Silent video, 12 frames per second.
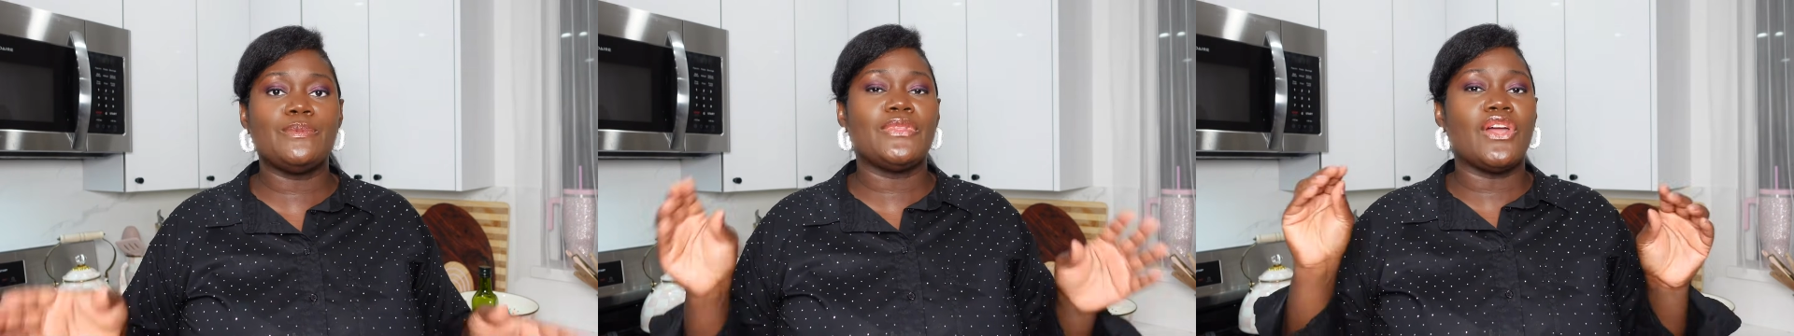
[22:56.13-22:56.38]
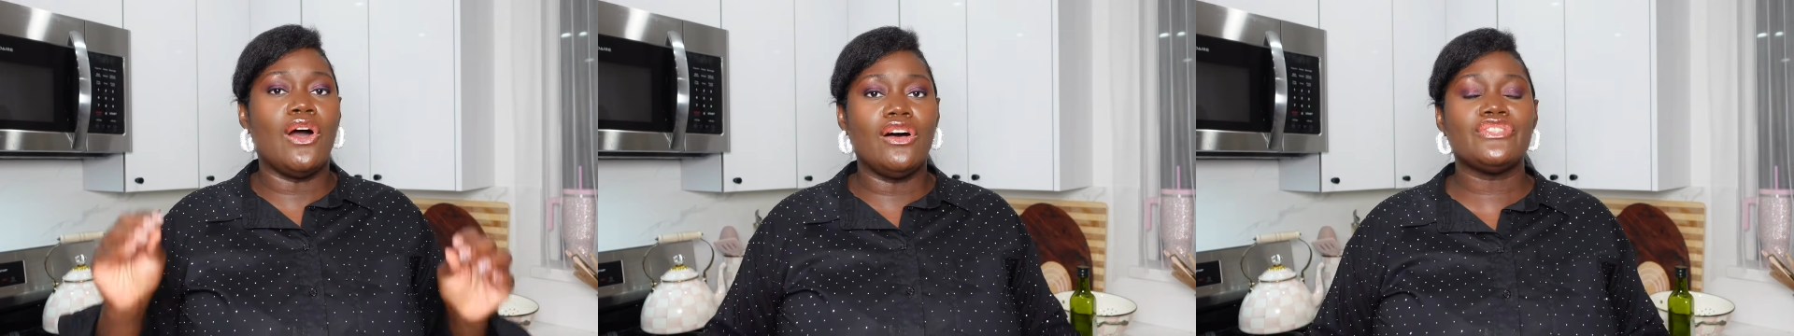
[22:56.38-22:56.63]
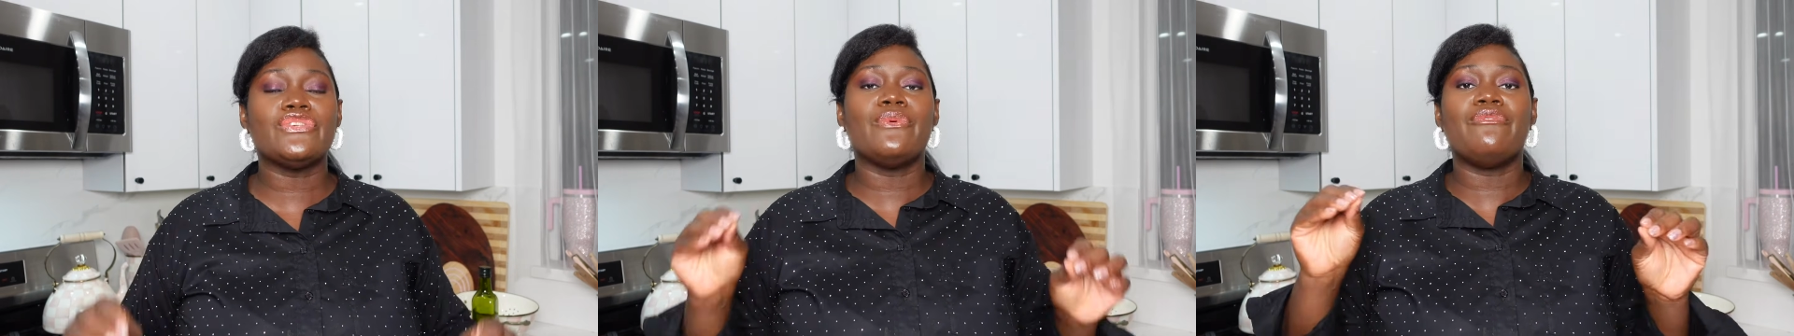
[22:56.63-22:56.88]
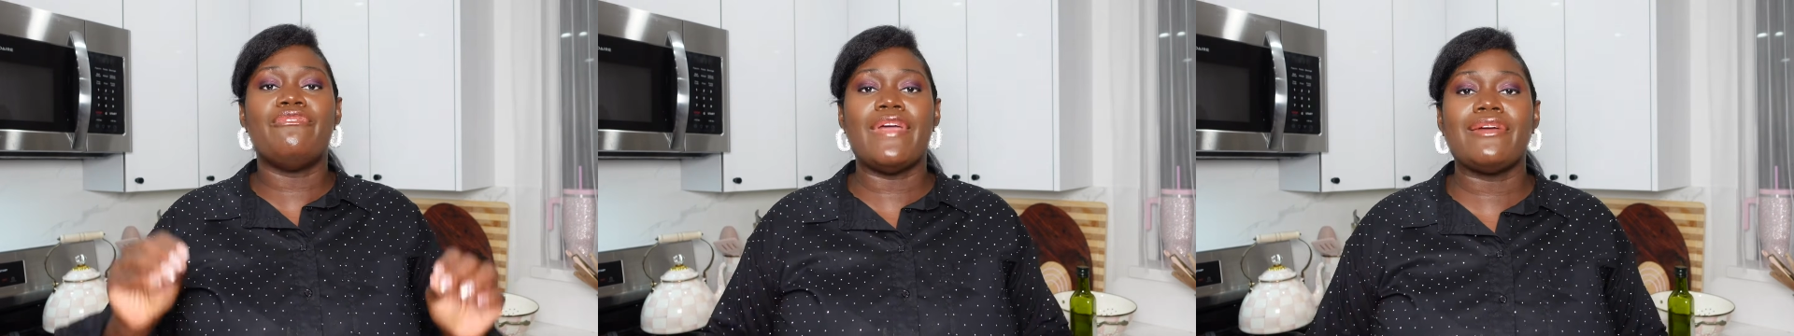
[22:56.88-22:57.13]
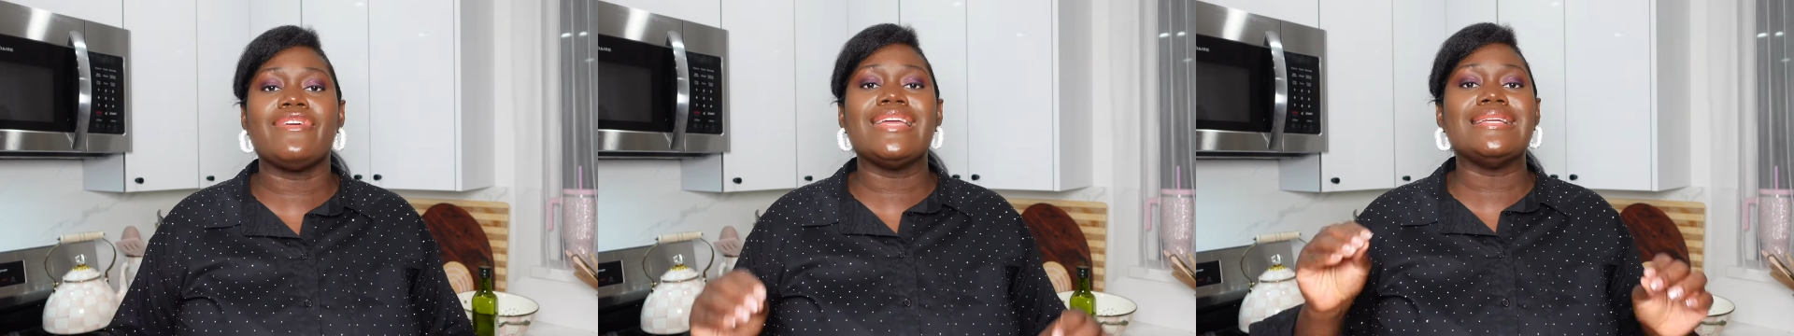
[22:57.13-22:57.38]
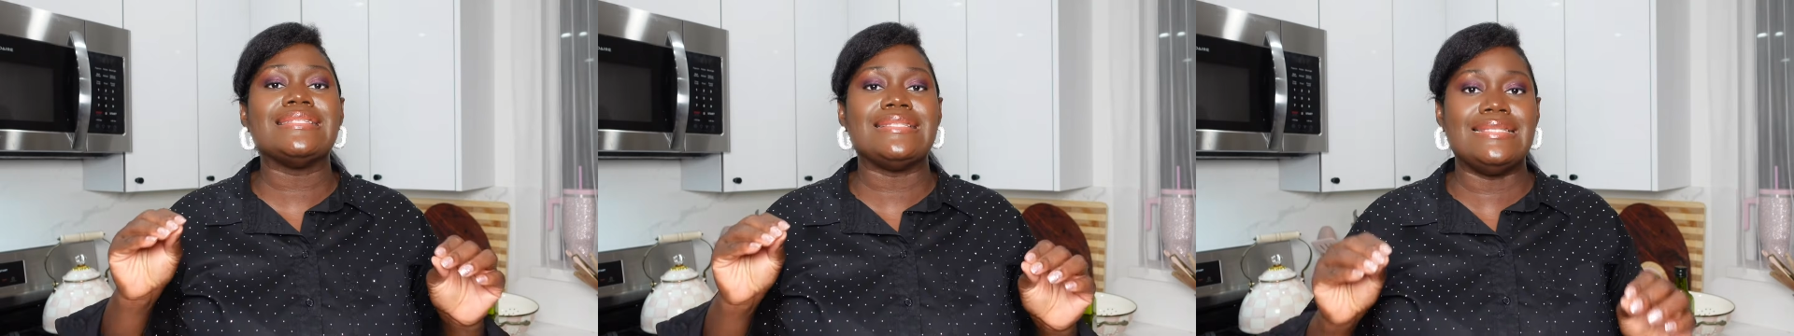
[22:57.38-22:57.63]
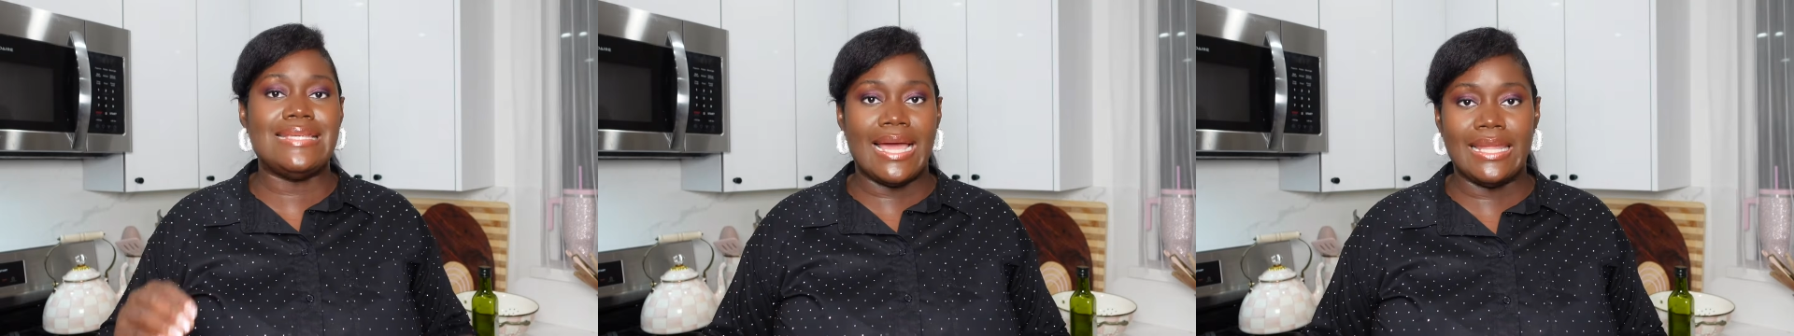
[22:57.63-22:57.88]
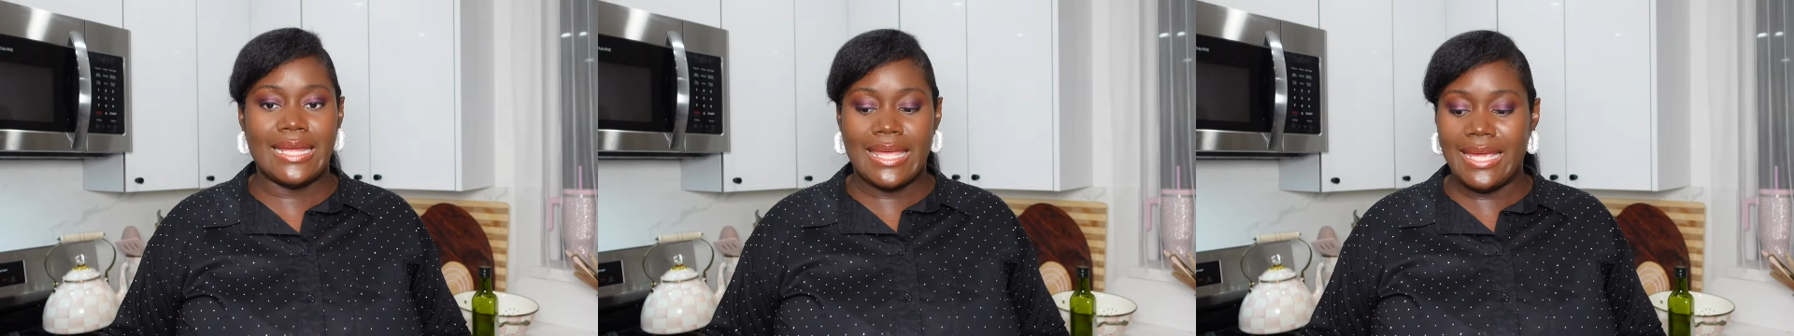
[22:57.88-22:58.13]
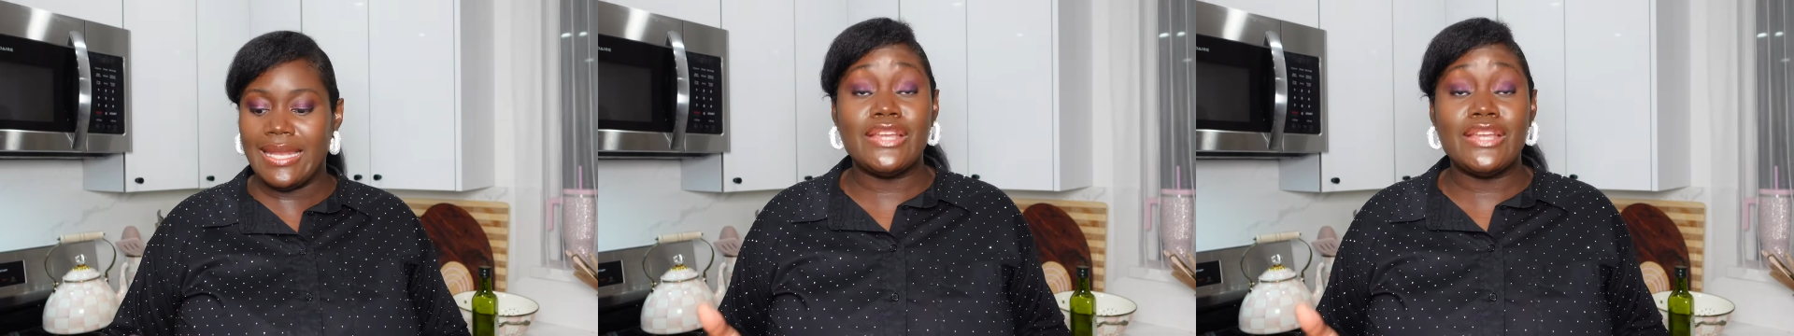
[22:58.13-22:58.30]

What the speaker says: but they're also very delicate.